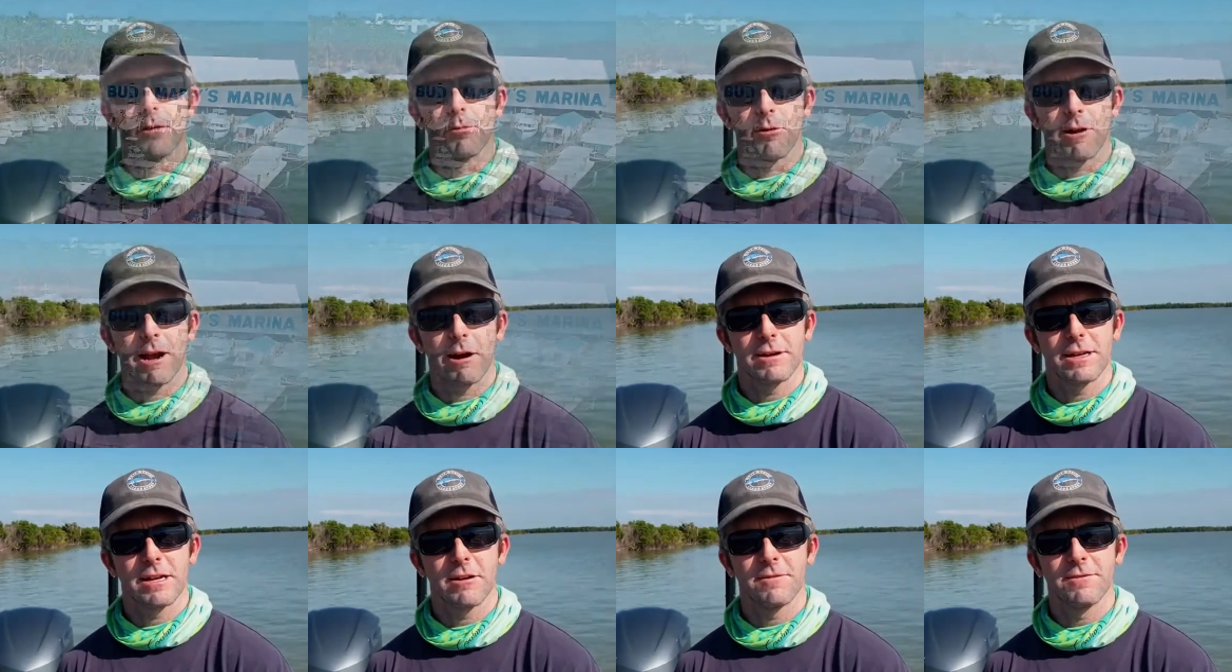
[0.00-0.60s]

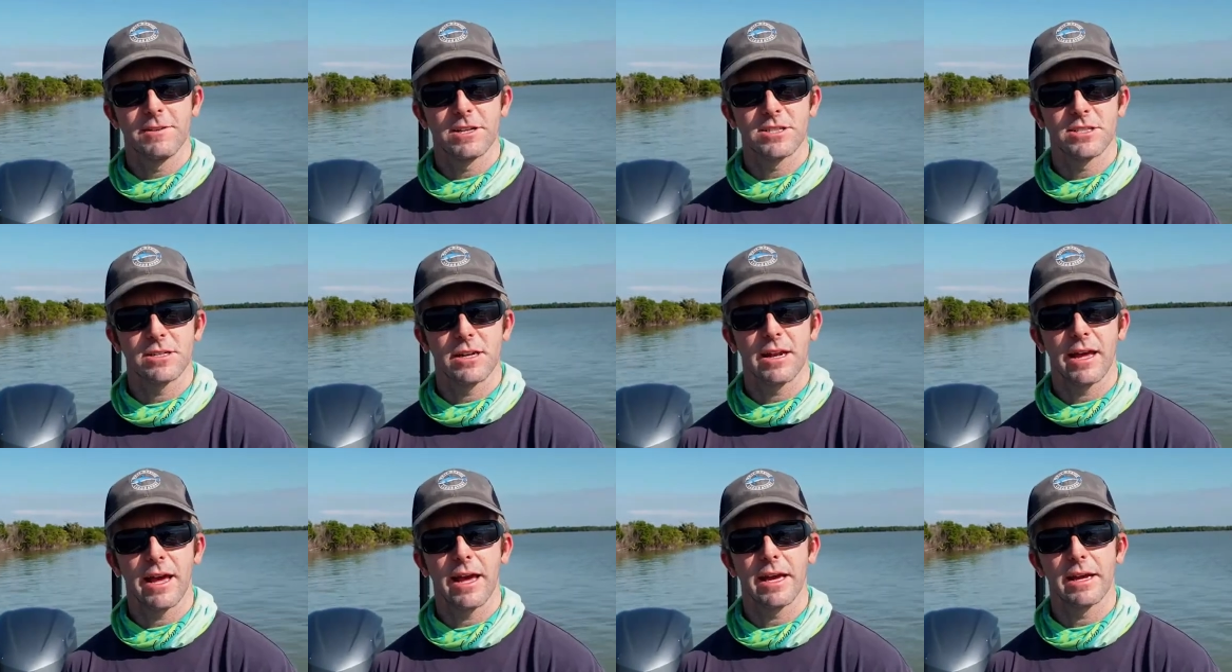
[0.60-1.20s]
We're out here
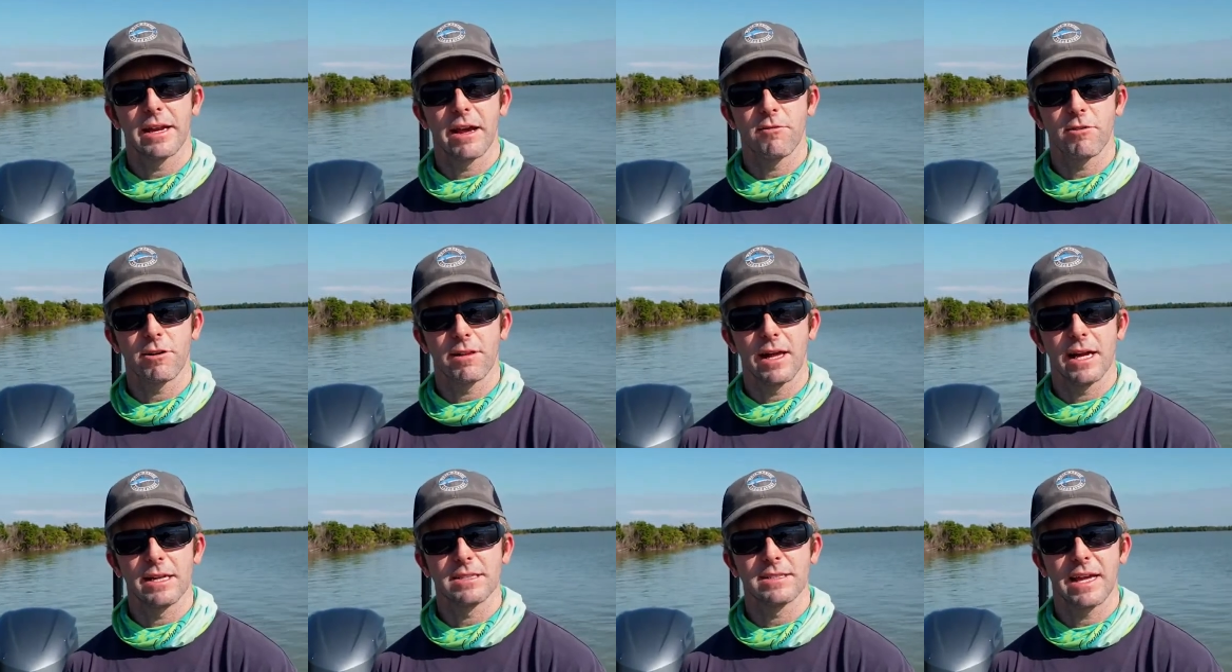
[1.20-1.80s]
fishing today in
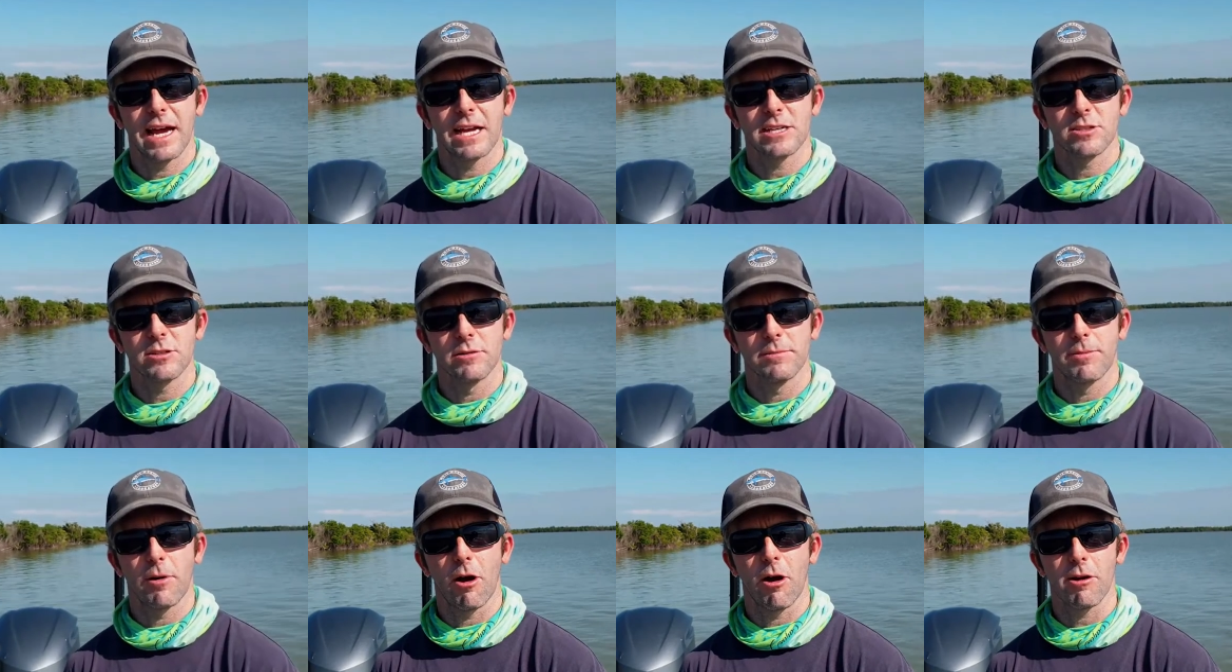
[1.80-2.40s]
Everglades
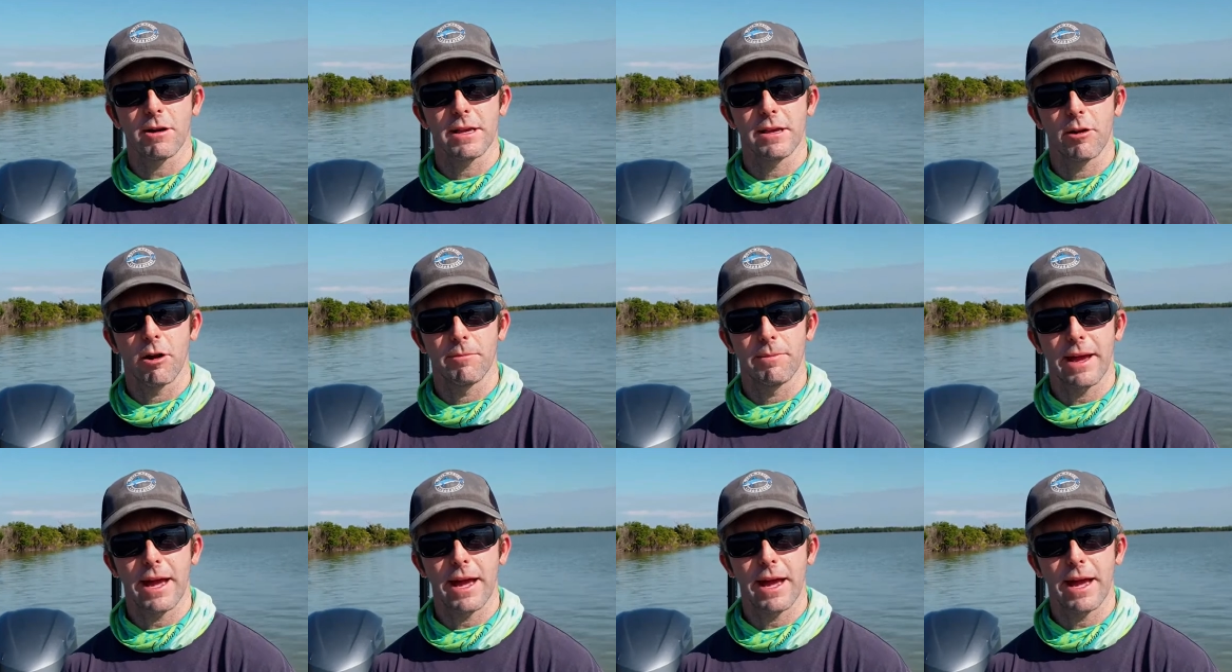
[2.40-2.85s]
National Park in our